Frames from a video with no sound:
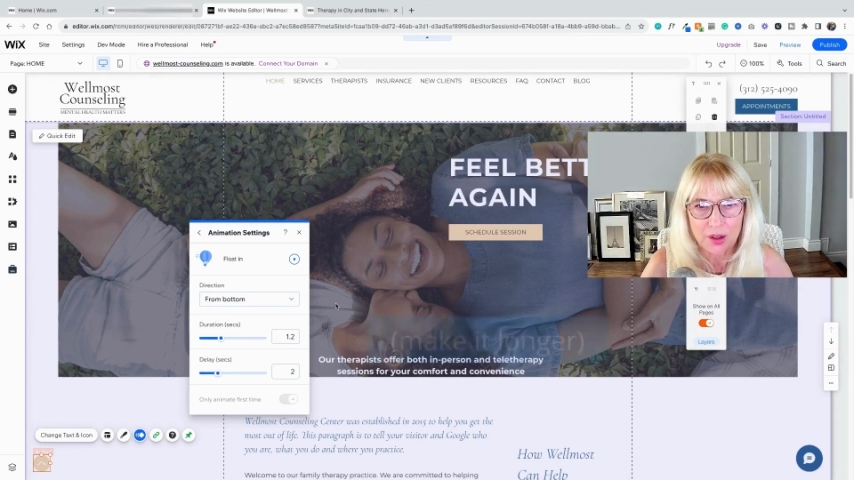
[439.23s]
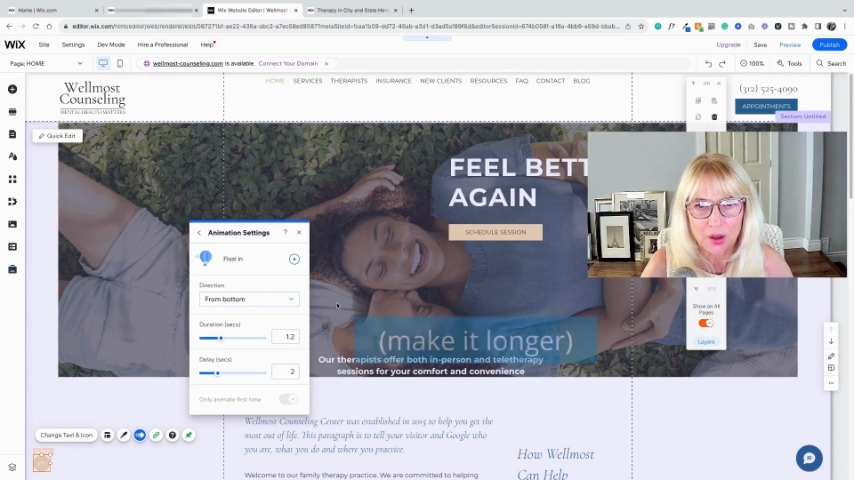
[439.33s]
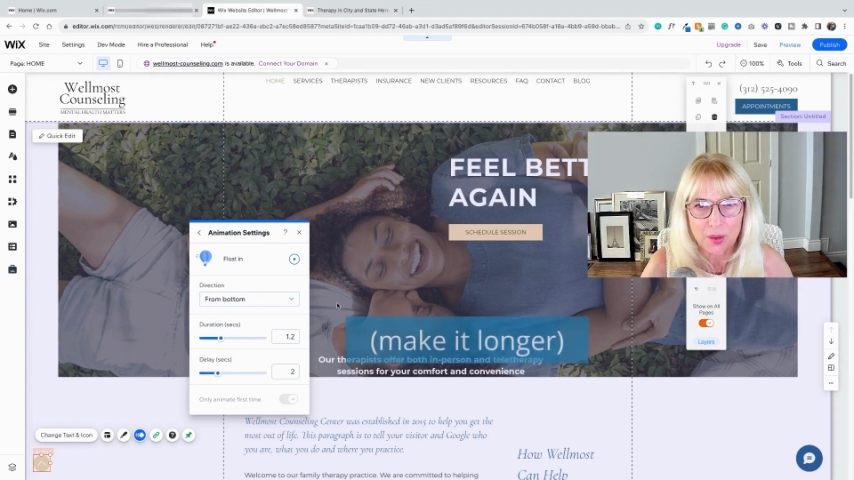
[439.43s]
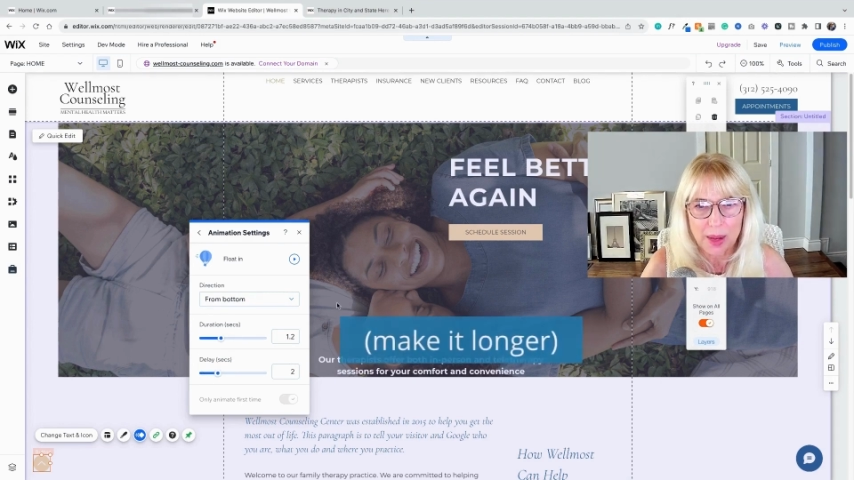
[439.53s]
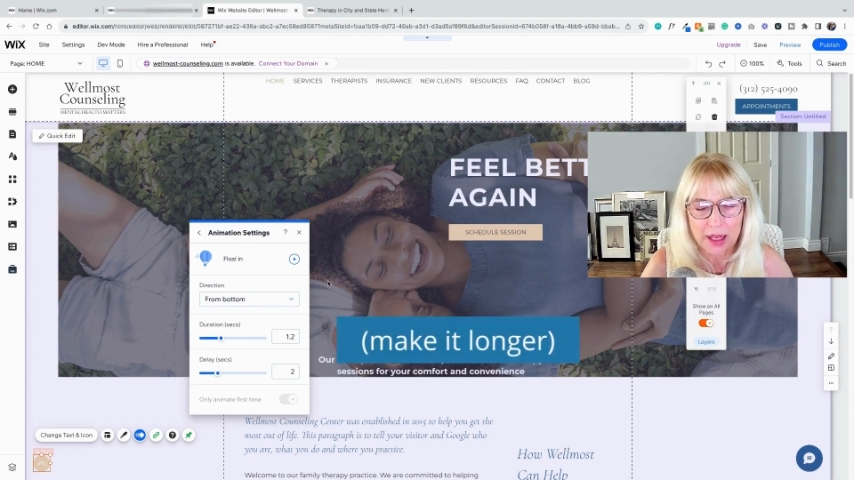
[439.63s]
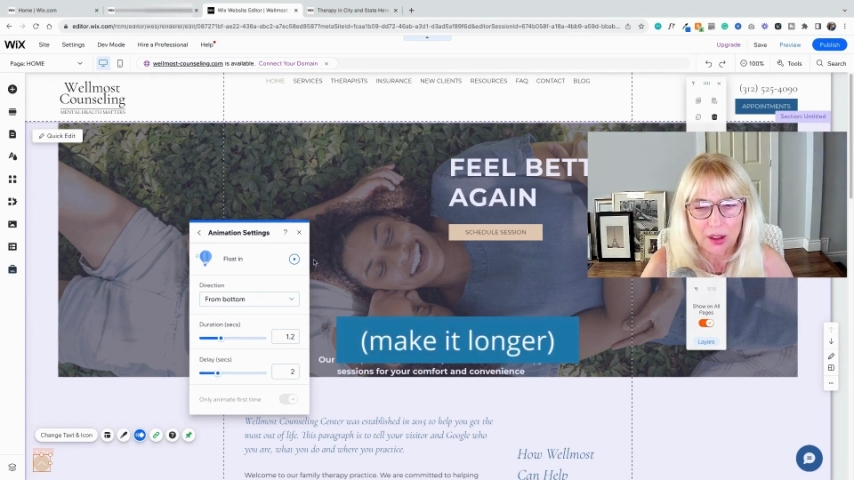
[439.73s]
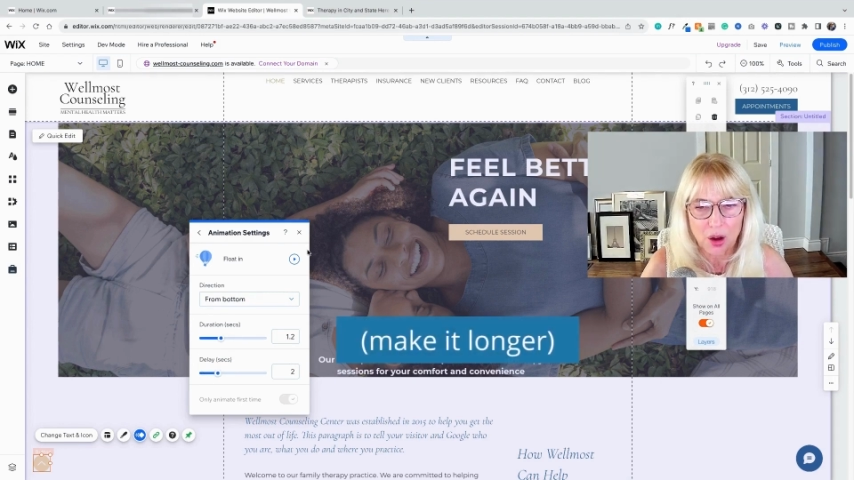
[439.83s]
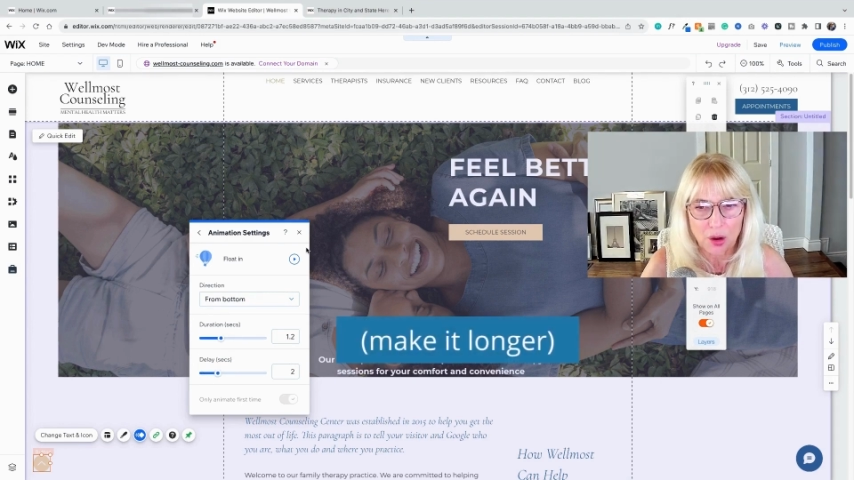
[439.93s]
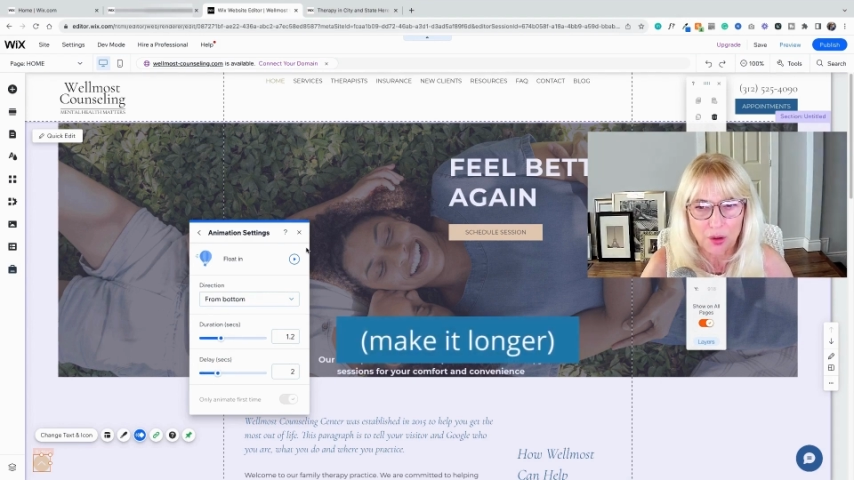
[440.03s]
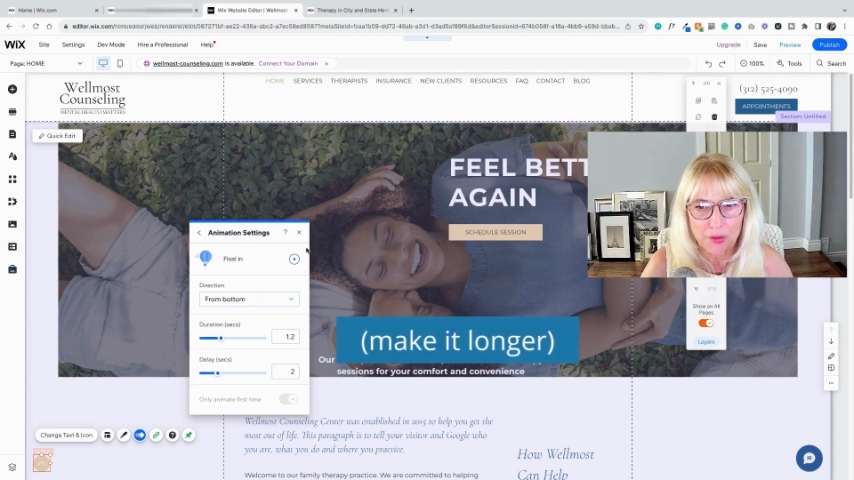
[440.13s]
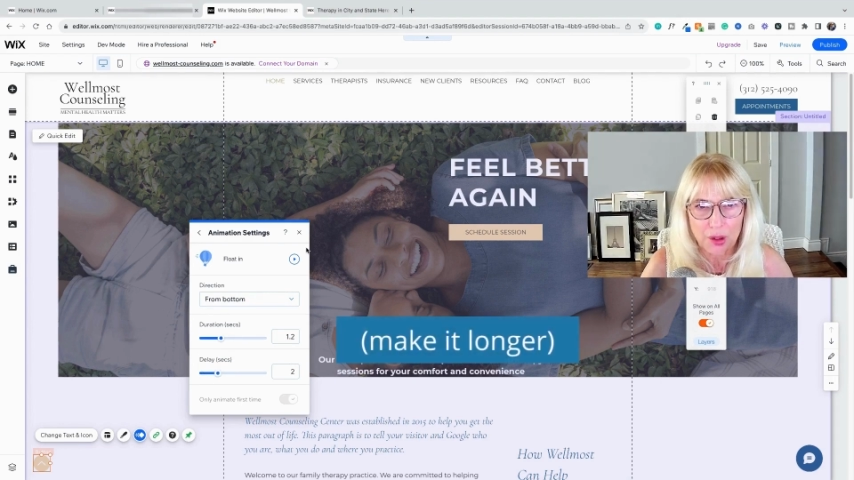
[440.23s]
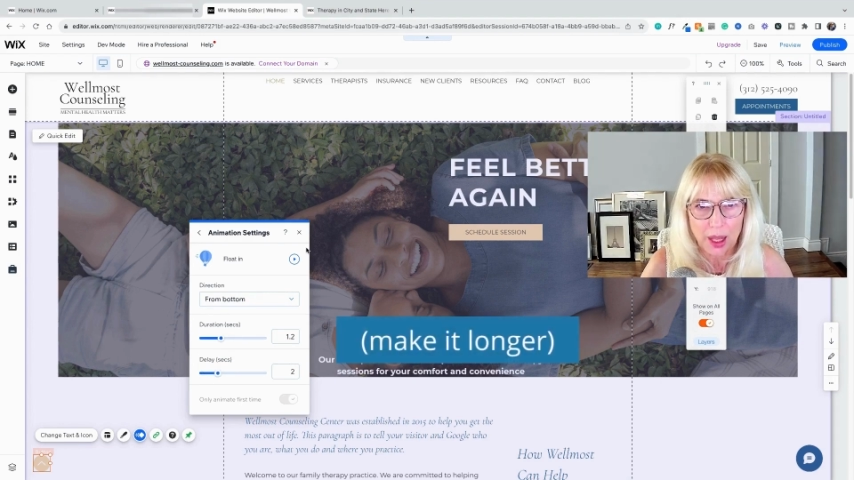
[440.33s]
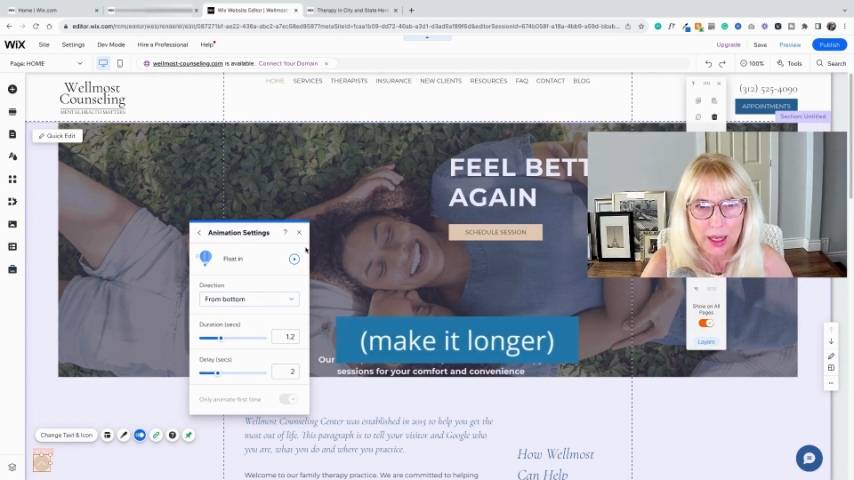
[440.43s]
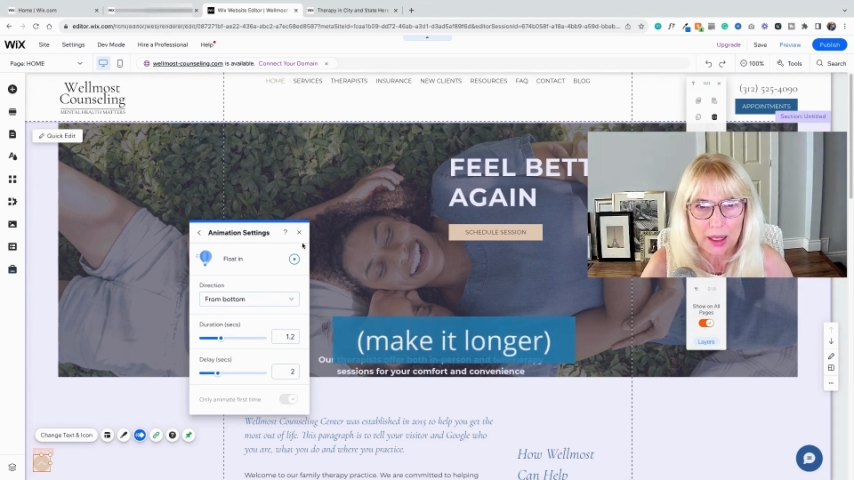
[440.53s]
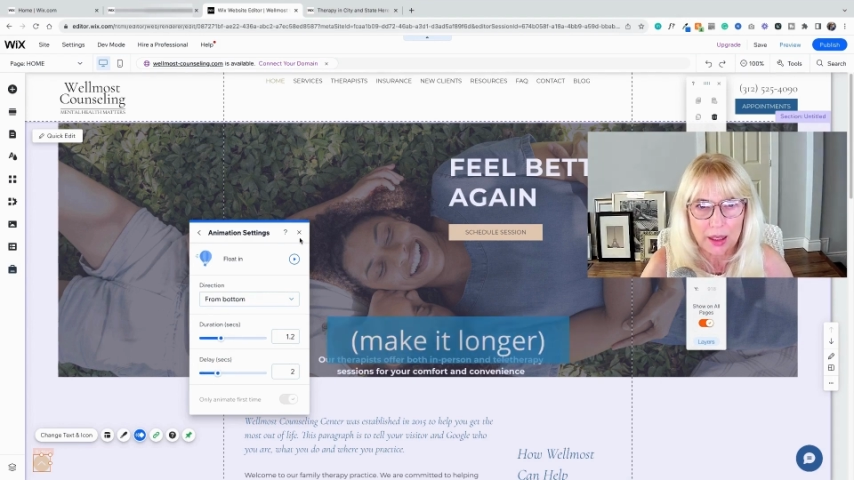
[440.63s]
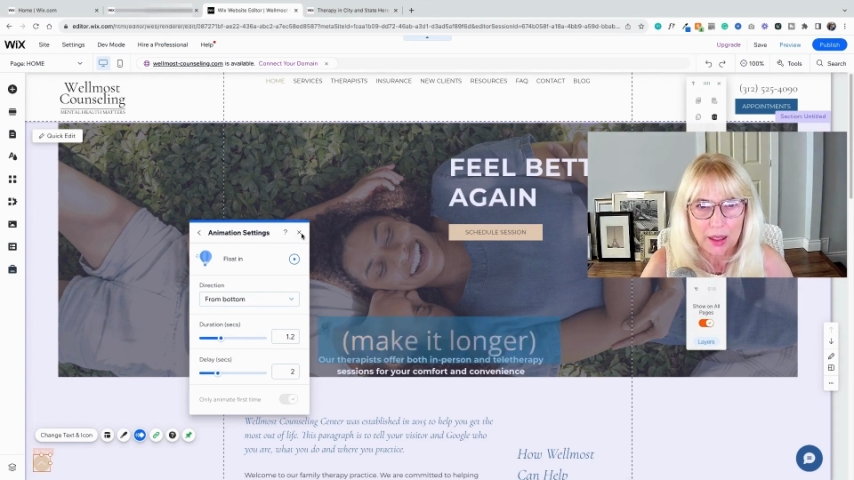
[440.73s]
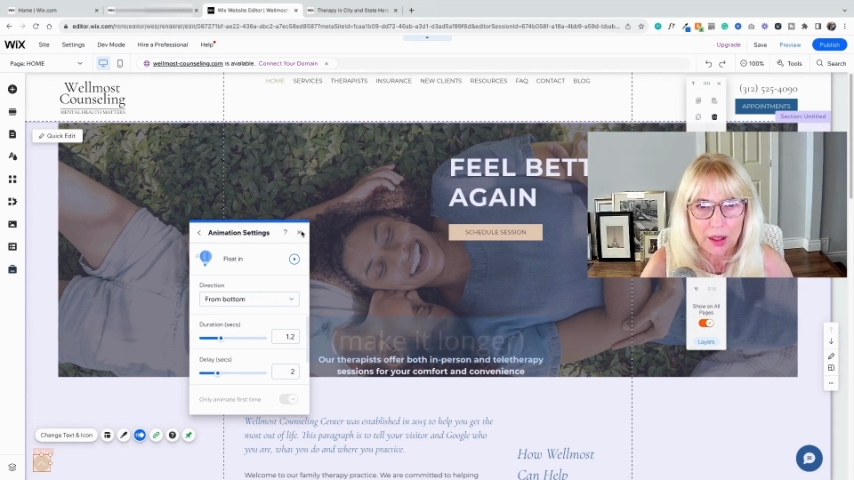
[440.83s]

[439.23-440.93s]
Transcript: You can make it longer if you like.